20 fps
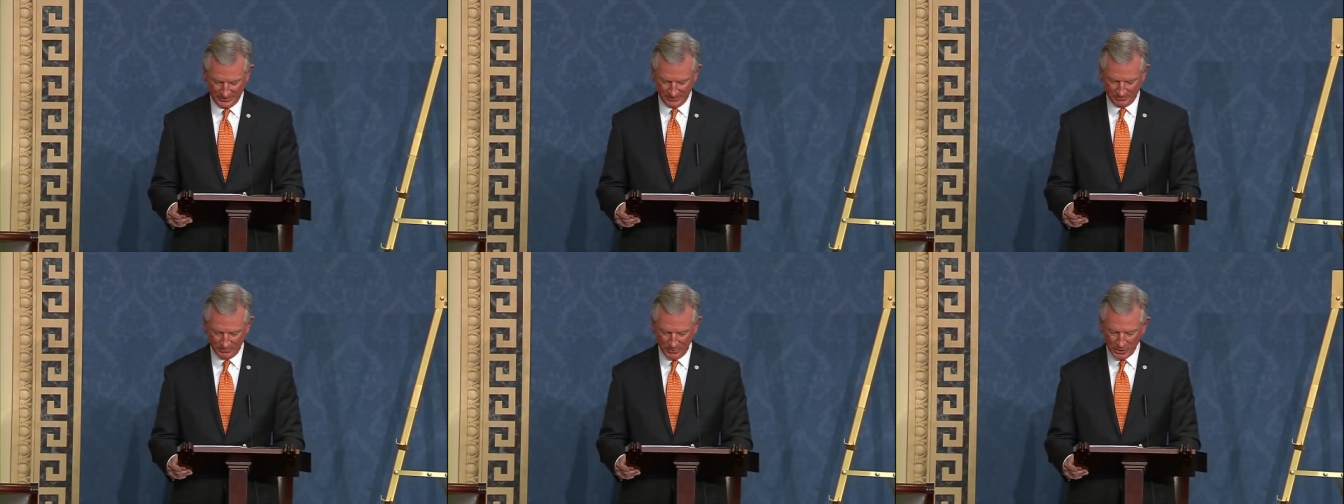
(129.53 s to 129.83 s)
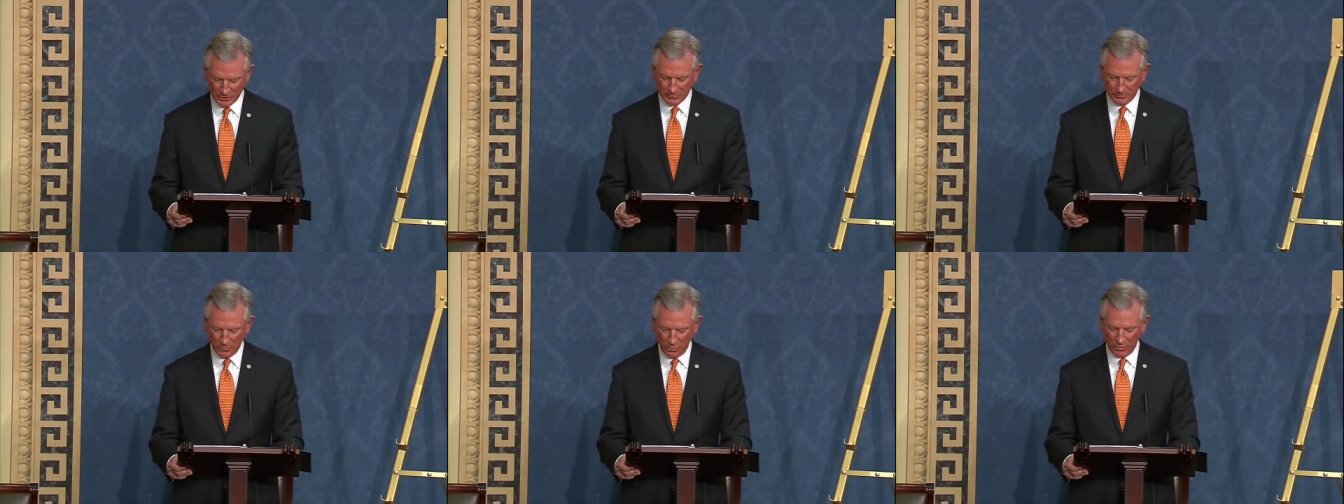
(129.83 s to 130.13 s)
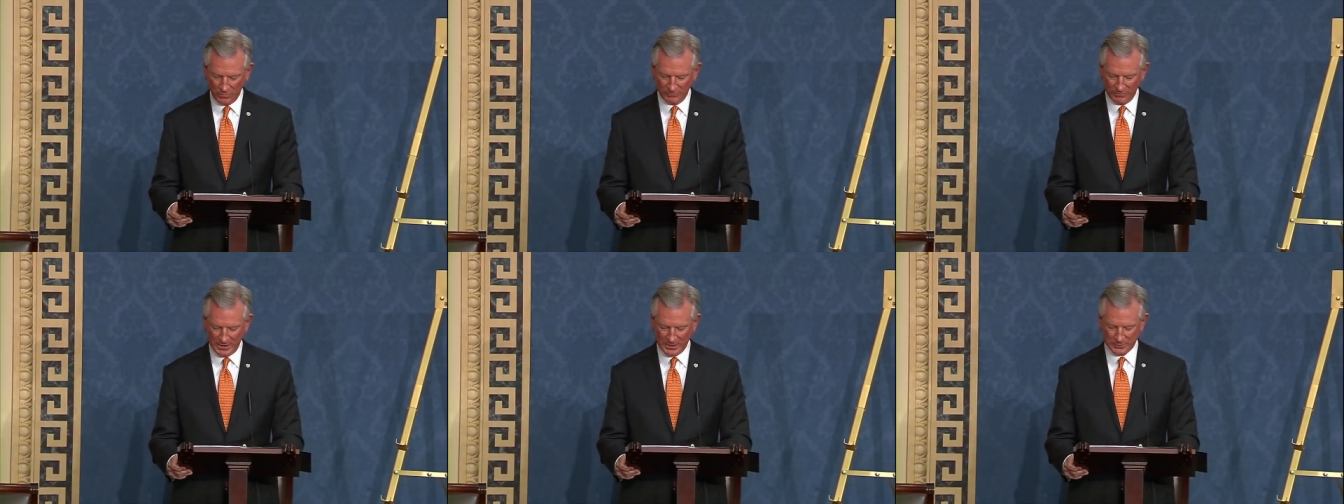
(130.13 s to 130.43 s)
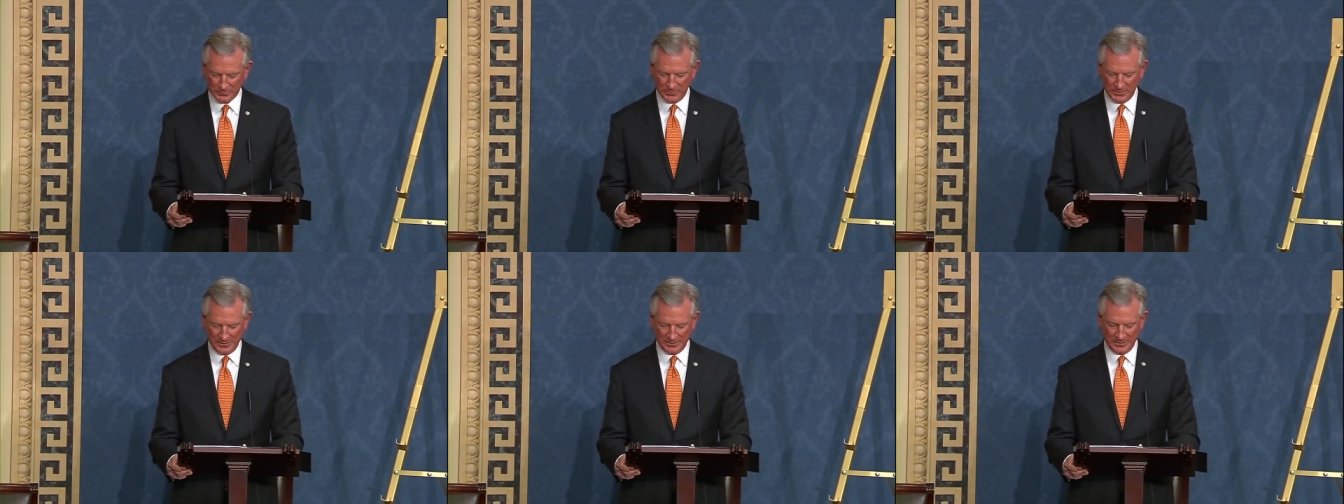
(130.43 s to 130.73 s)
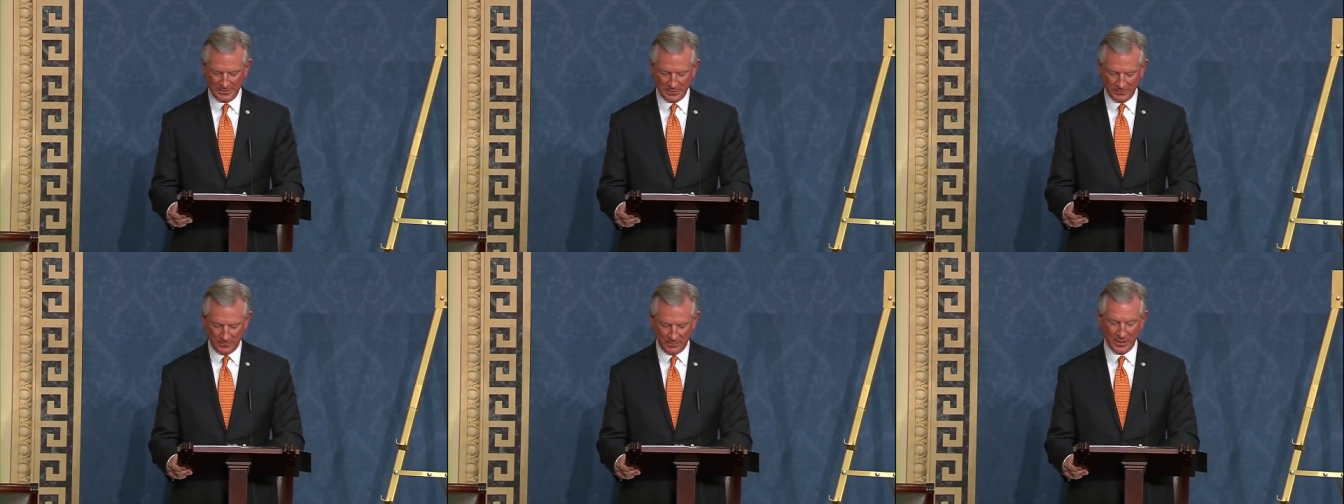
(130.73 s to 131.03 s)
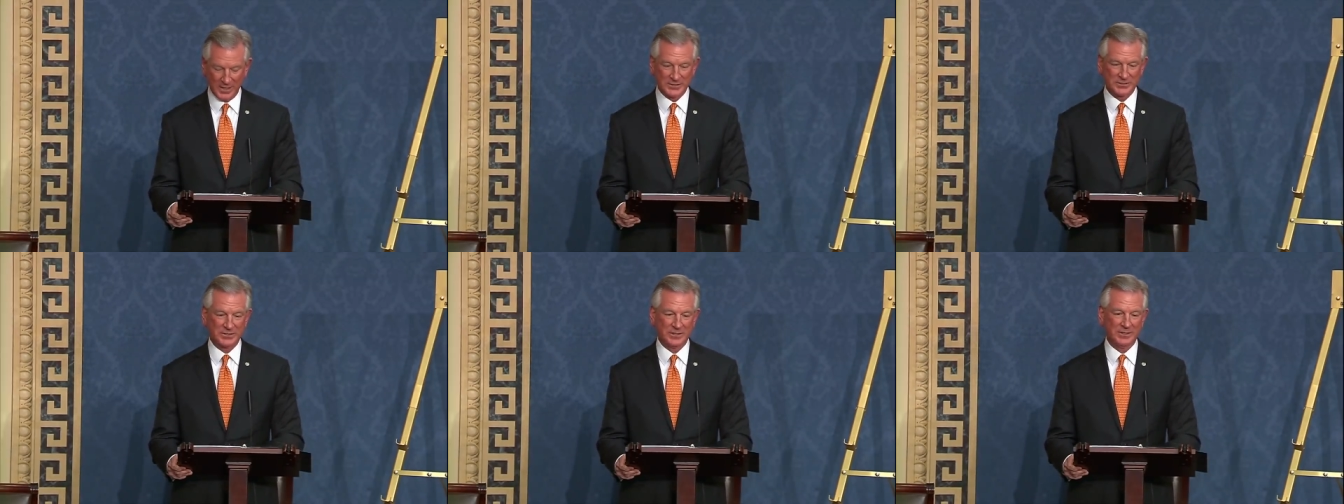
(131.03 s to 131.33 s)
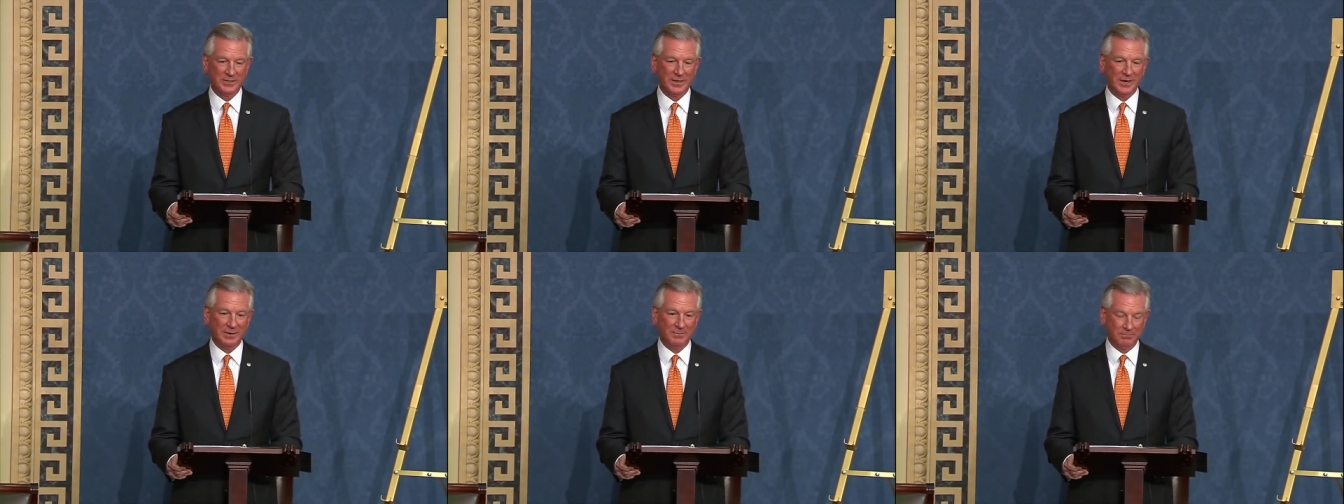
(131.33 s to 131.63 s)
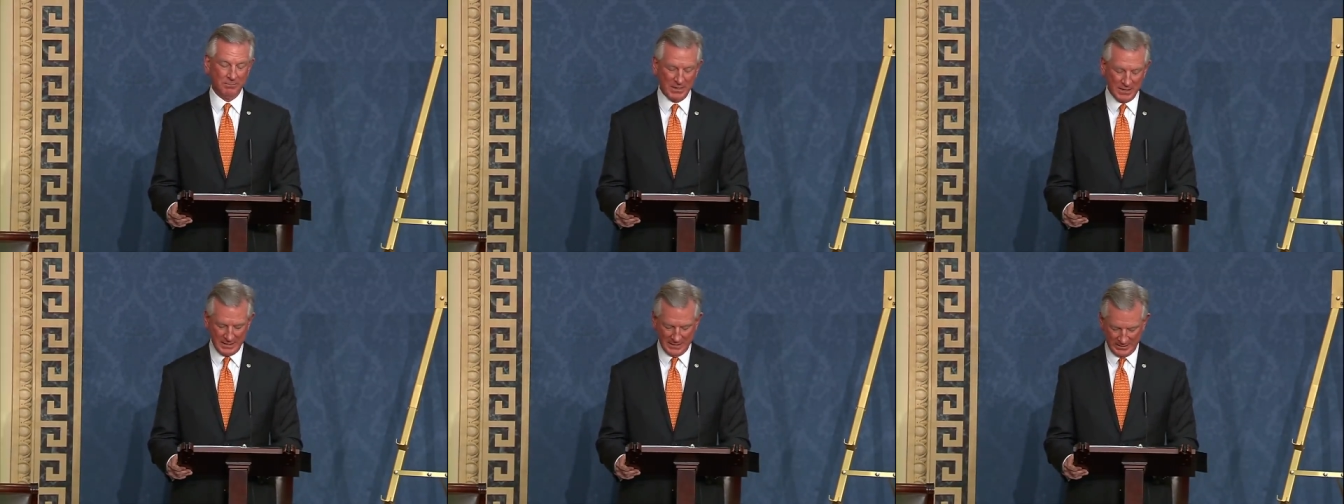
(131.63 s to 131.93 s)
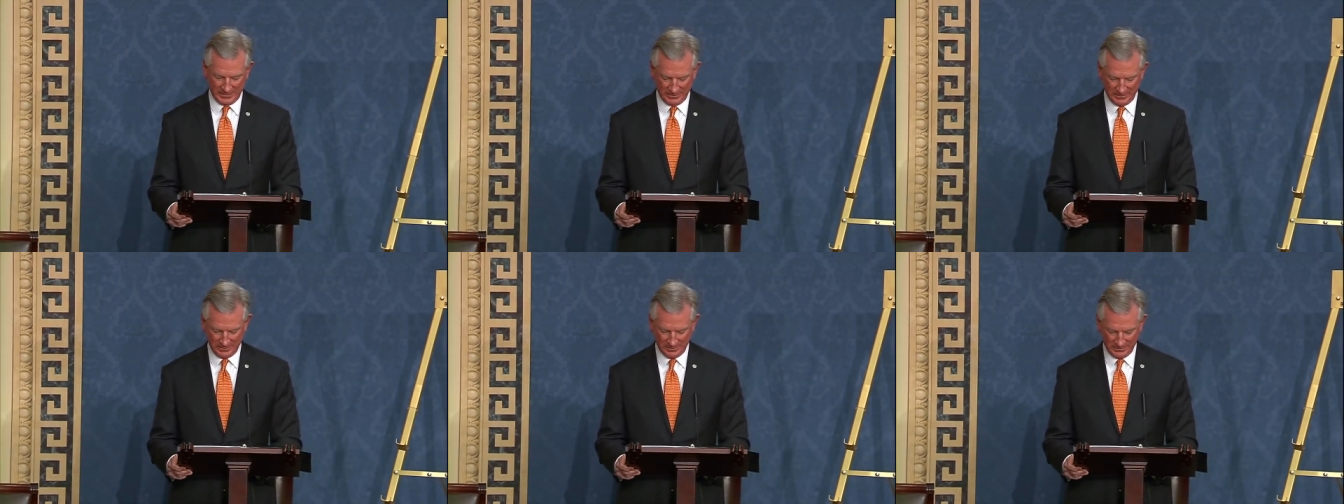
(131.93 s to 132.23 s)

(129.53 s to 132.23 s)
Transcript: Much more investment than the President and many